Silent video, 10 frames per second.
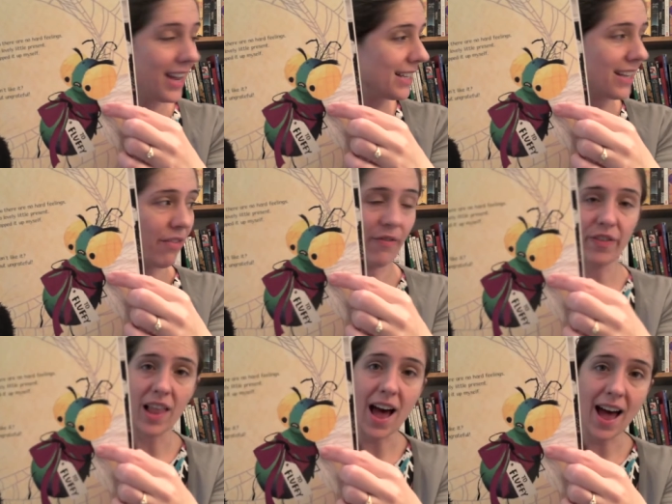It's a
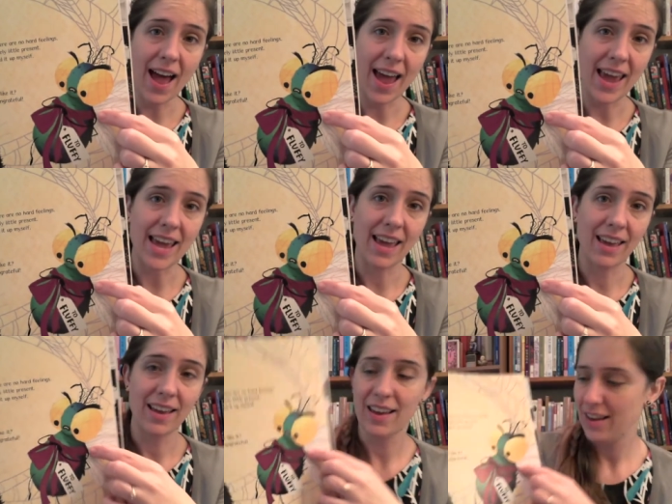fly.
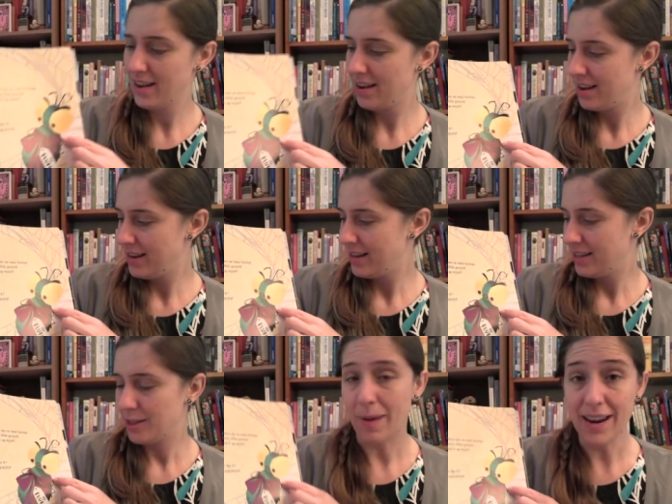
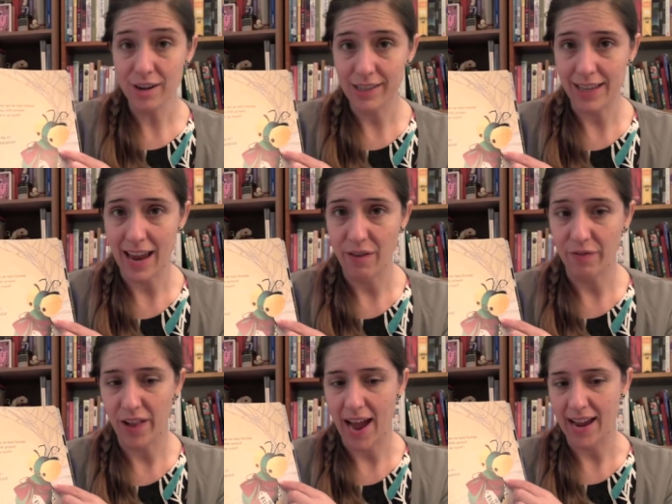Spiders like
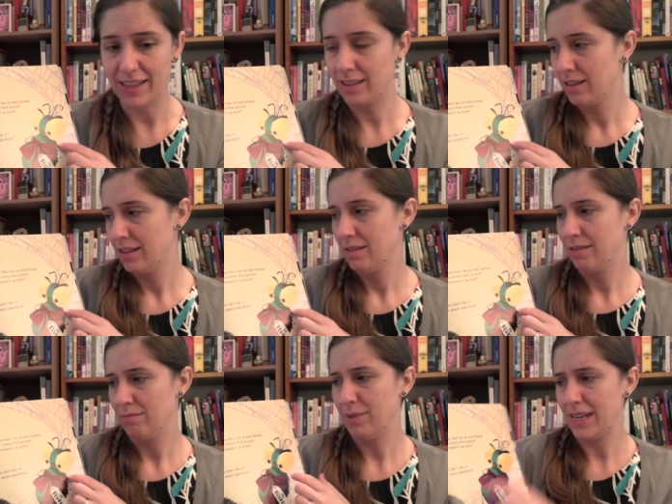flies,
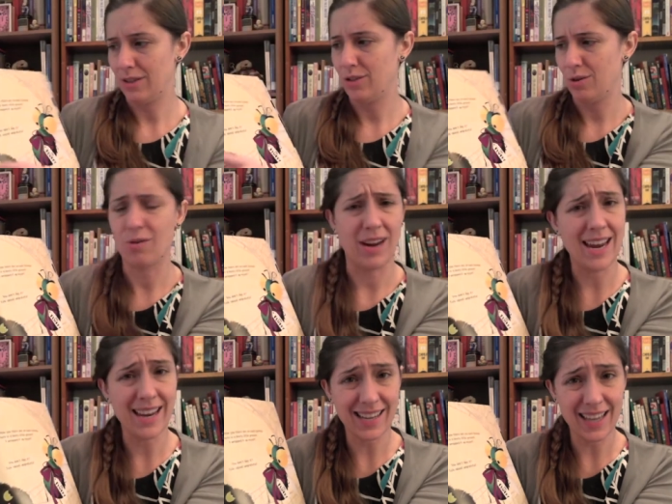but do
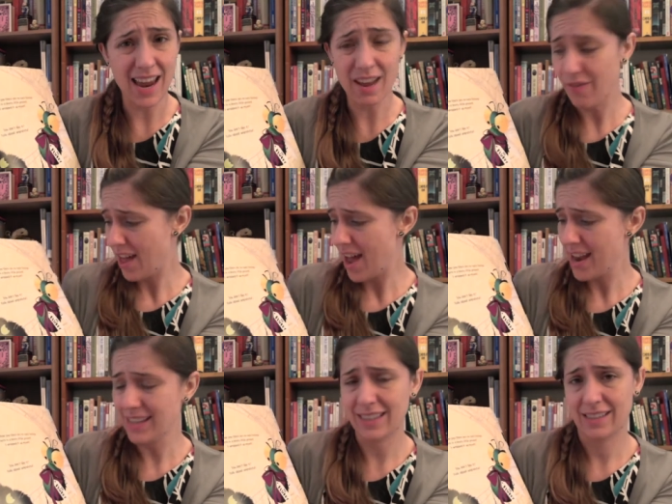grannies like
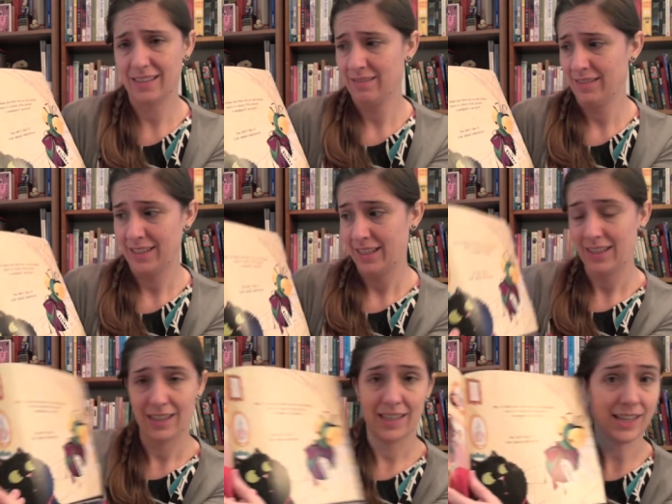flies?
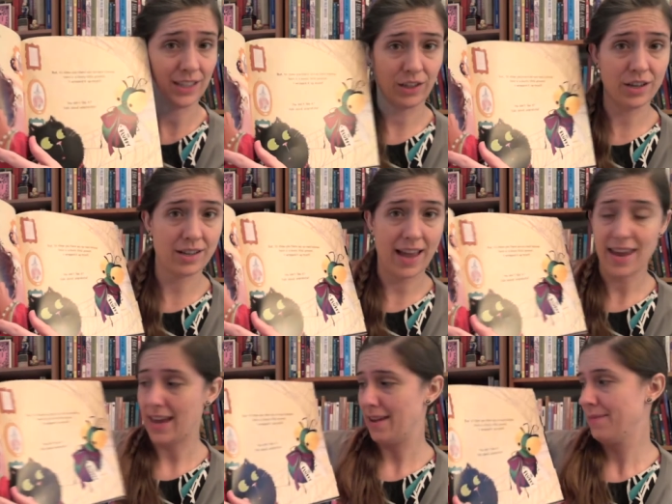Doesn't look
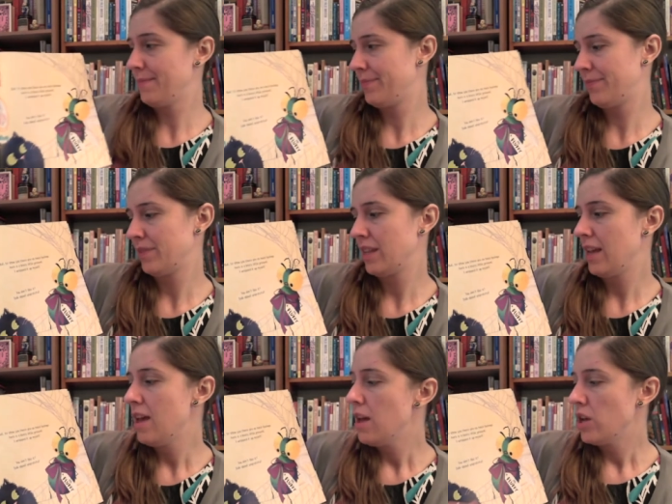like it.
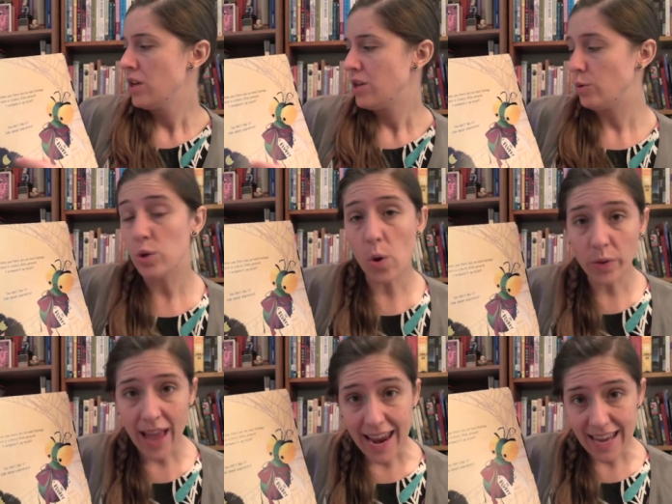You
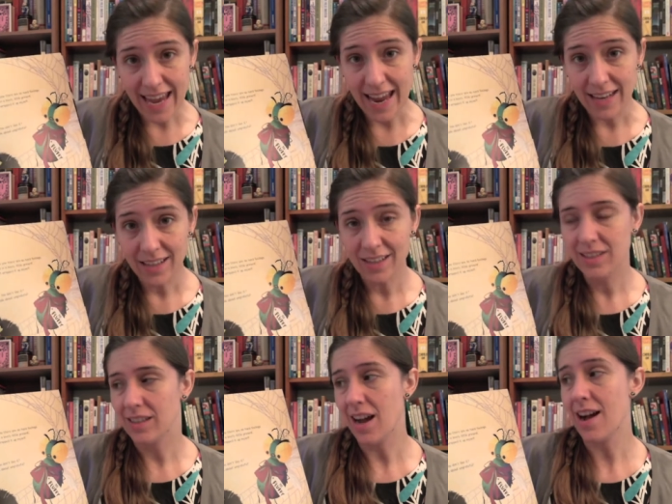don't like it?
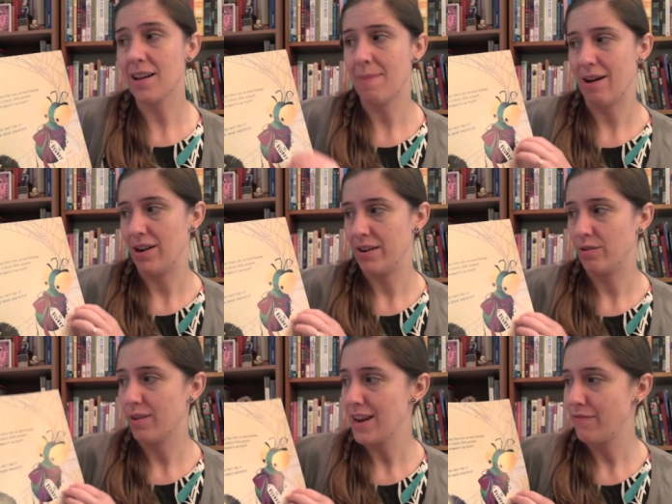Talk about
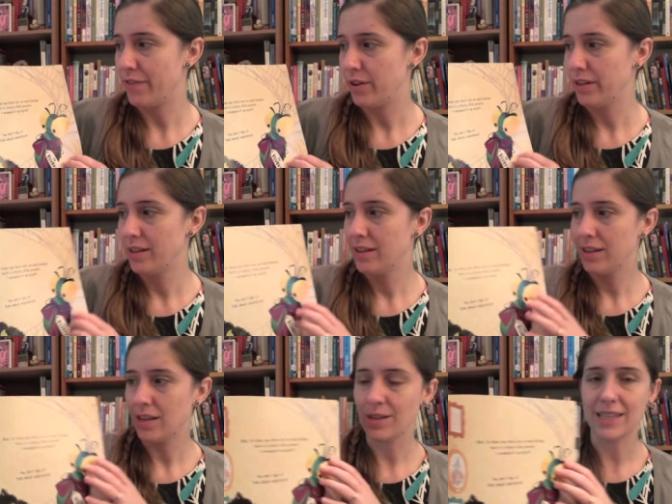ungrateful.
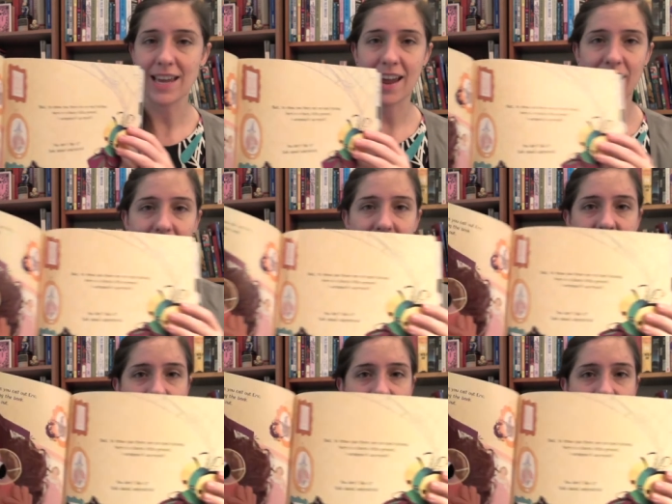Do you see Eric